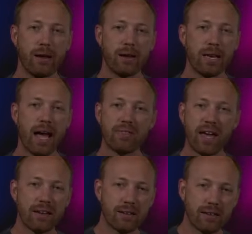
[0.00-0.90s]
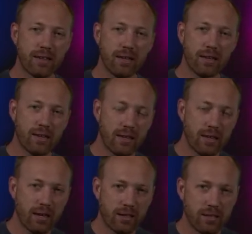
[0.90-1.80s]
He had
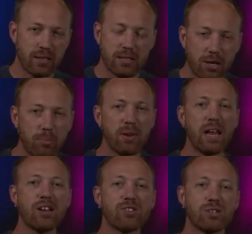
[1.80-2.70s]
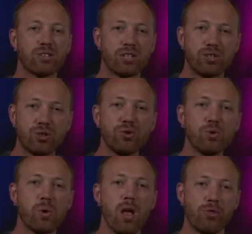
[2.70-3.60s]
the determination to do